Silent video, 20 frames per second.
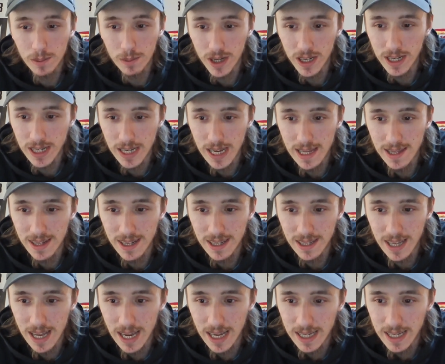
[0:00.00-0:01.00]
But in the end of the
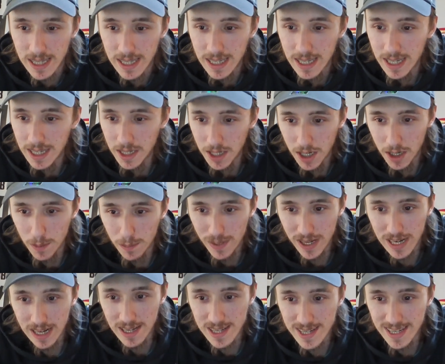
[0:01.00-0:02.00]
day,
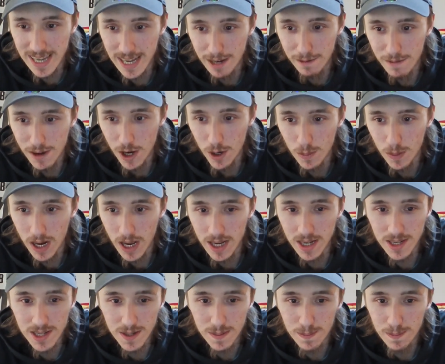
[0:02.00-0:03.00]
being able to see NFL
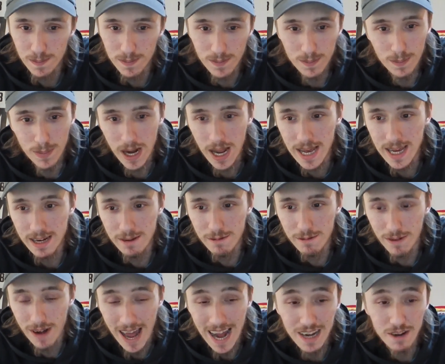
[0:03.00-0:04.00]
players playing
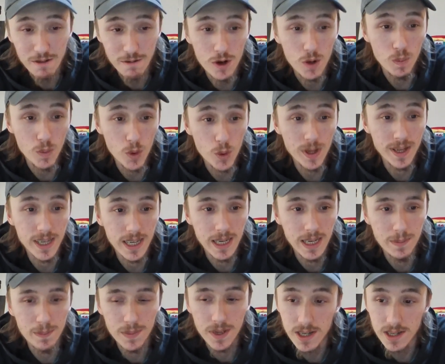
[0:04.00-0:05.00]
flag football in the
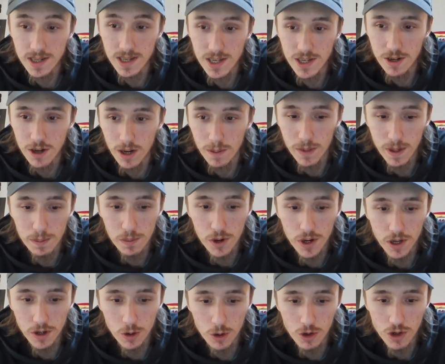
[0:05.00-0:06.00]
Olympics is going to be
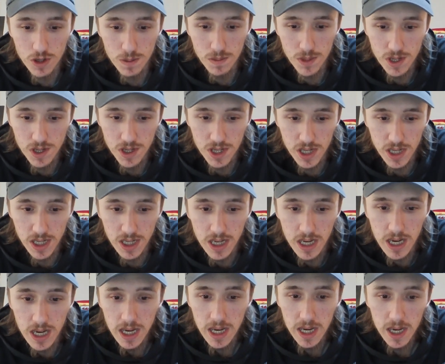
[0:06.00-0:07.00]
pretty awesome to see.
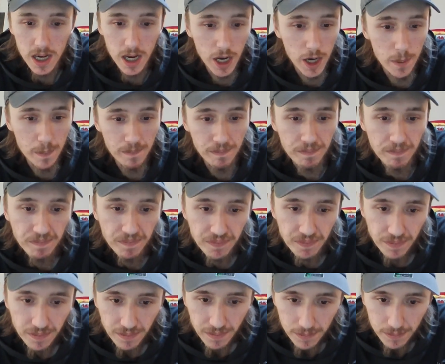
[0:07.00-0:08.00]

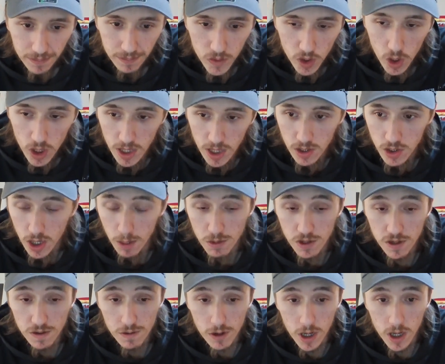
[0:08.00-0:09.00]
In terms
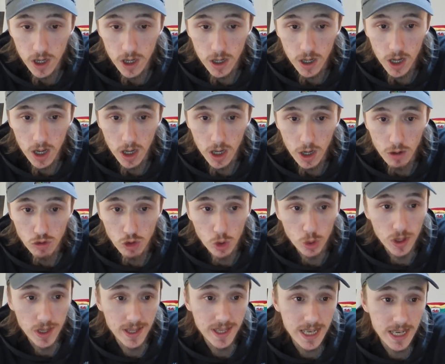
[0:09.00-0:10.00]
of a rule
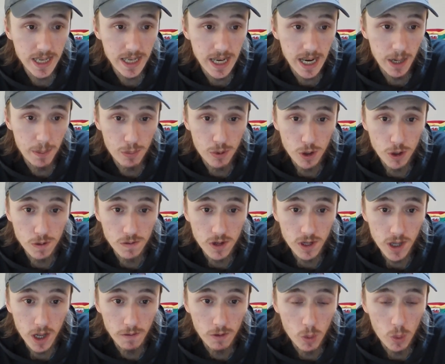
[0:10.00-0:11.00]
that didn't get approved,
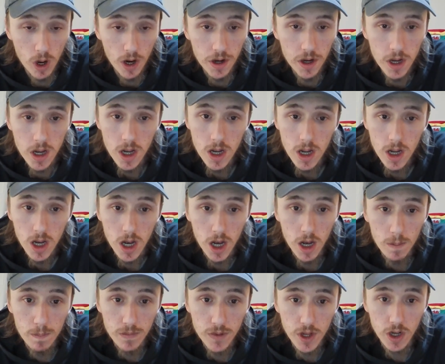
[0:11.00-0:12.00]
another one.
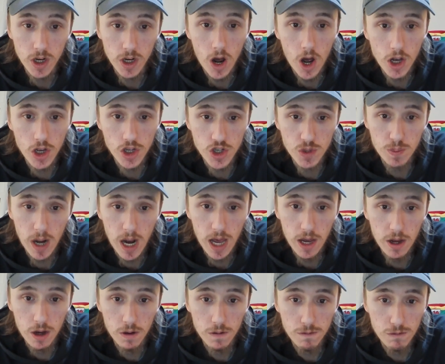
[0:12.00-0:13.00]
The Lions
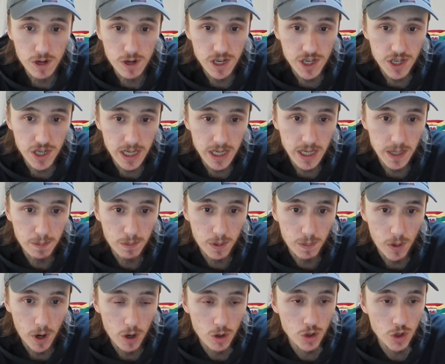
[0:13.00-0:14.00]
playoff reseeding
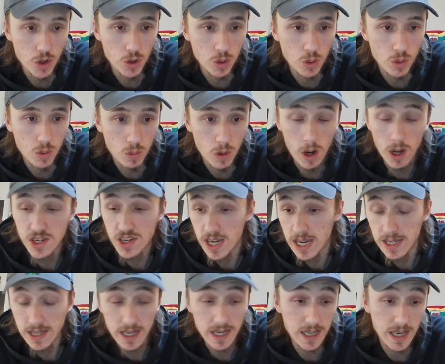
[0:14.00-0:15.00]
proposal, well, I say
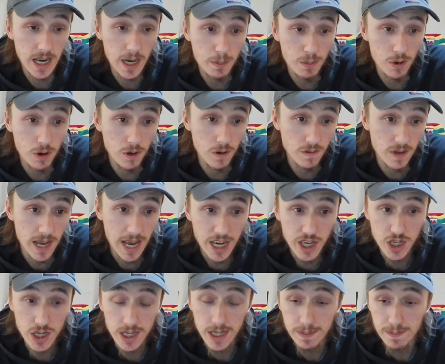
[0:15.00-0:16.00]
didn't get approved. They
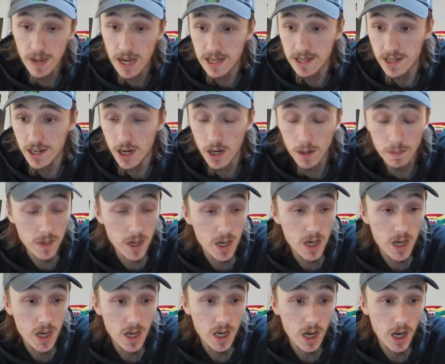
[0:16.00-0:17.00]
actually ended up
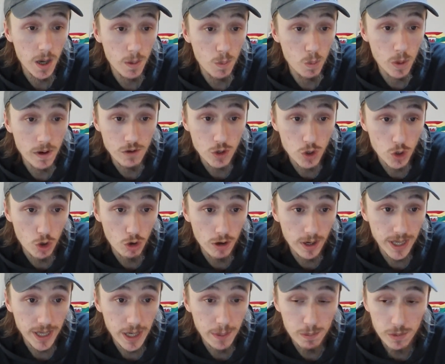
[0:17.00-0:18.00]

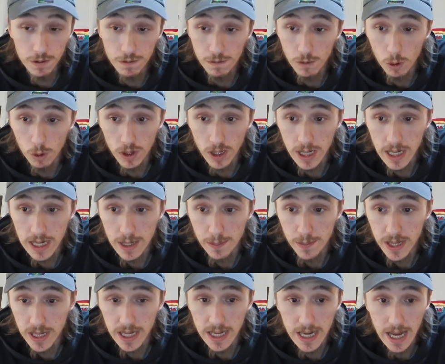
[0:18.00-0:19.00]
withdrawing it before the league
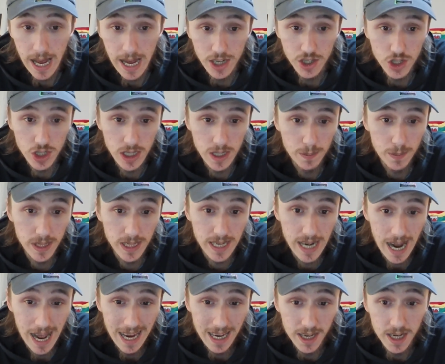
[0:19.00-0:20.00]
meeting actually
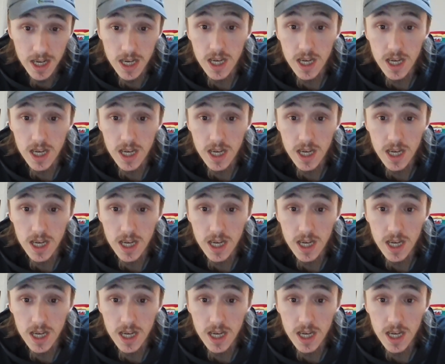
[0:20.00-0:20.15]
began.